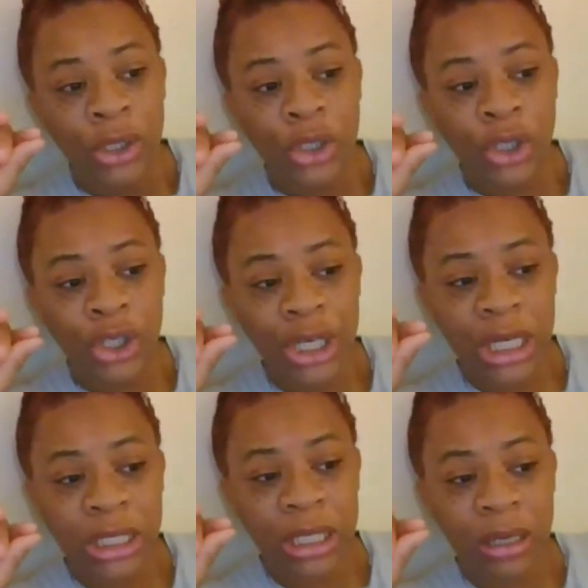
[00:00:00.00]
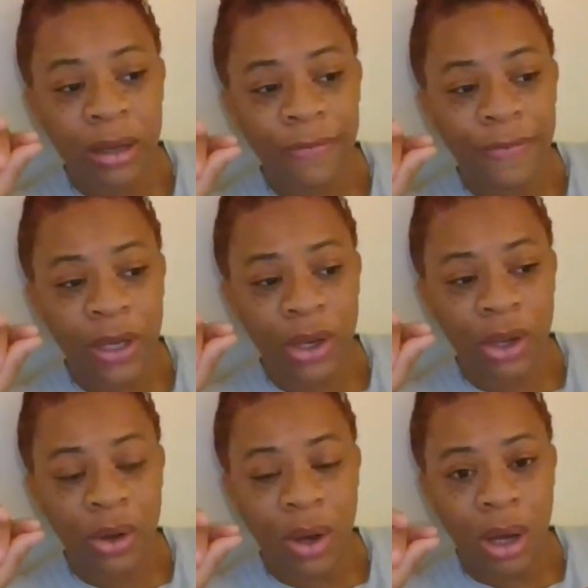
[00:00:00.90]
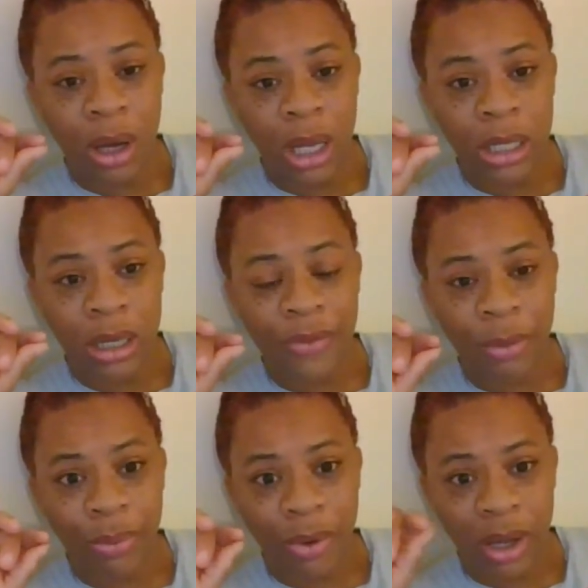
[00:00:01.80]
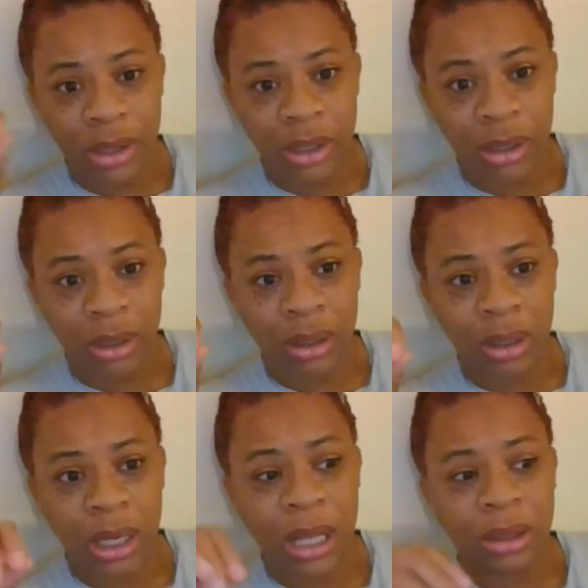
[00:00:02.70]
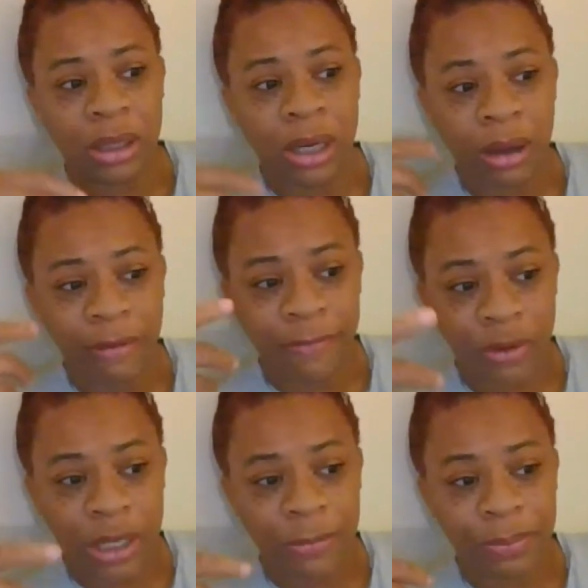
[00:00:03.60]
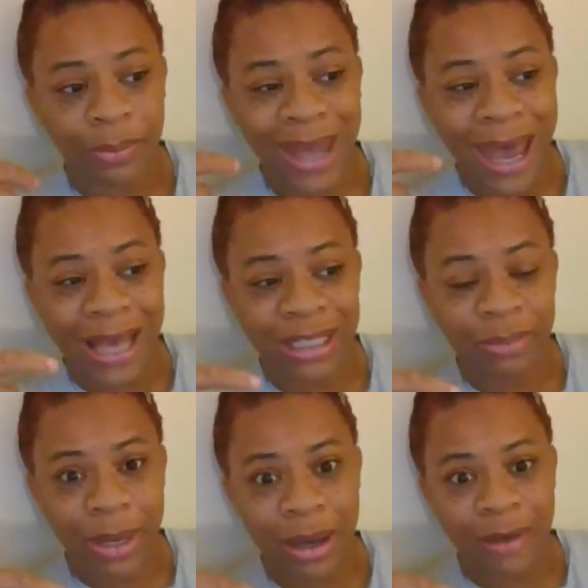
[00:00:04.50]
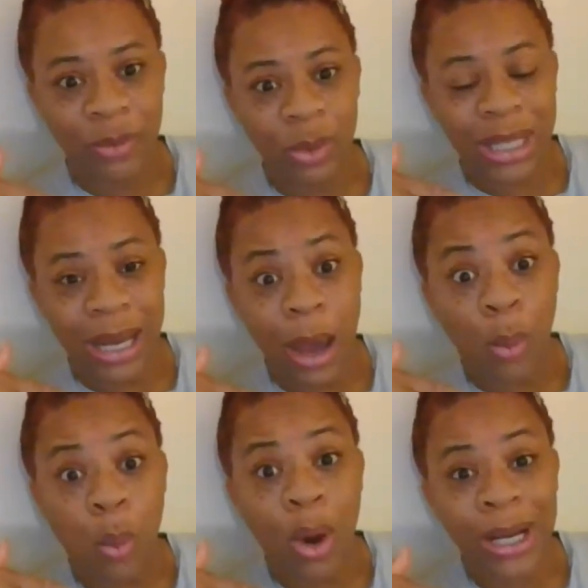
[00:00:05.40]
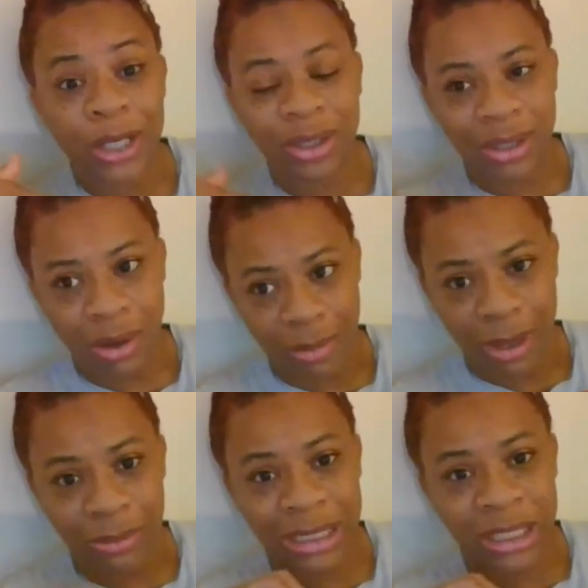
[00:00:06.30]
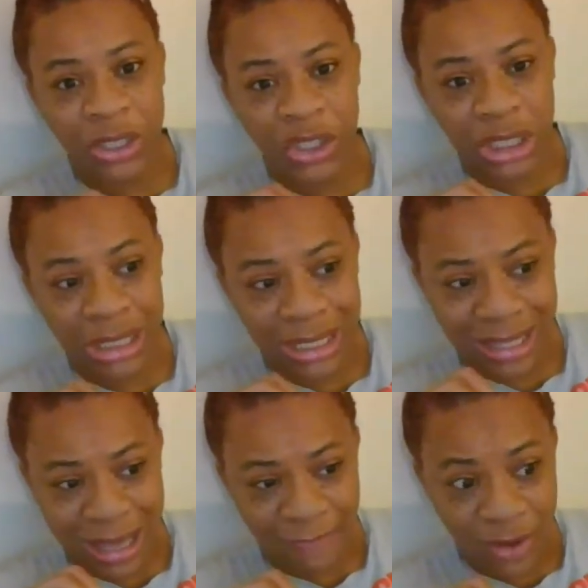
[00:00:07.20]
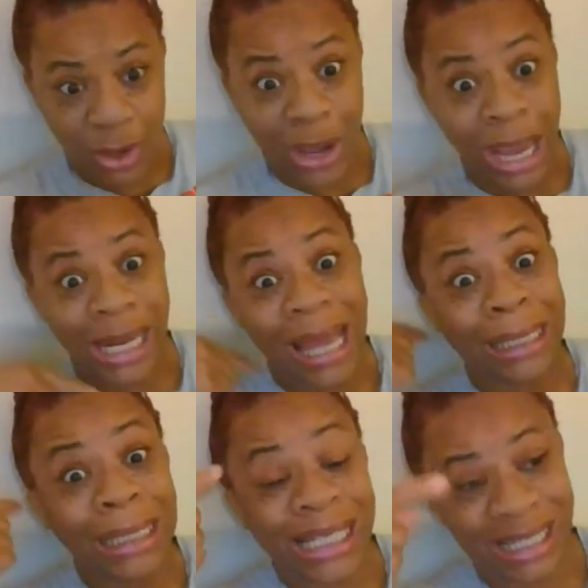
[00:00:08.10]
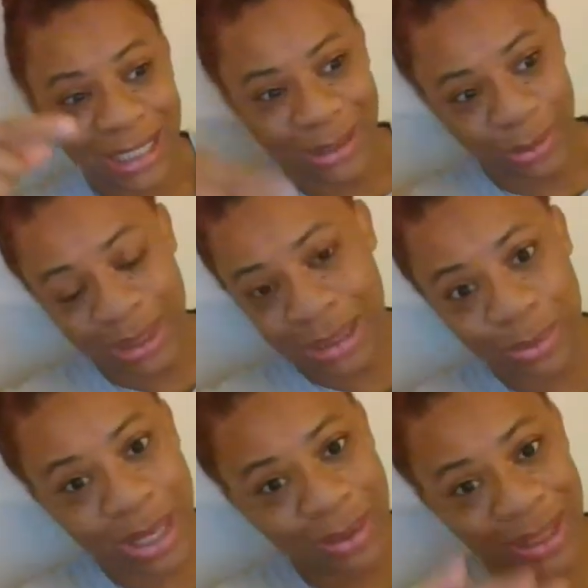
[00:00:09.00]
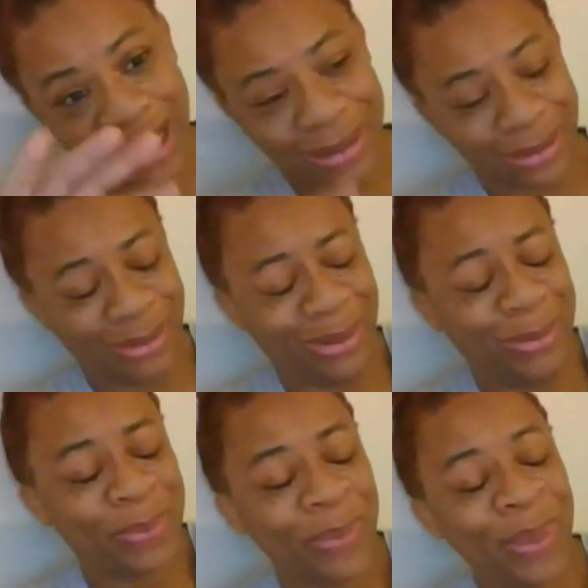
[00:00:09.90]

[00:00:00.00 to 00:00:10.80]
she did a video on the brother and the covering aspect of it that I wanted to talk about. But since she did that video and I listened to it, this is why I don't like to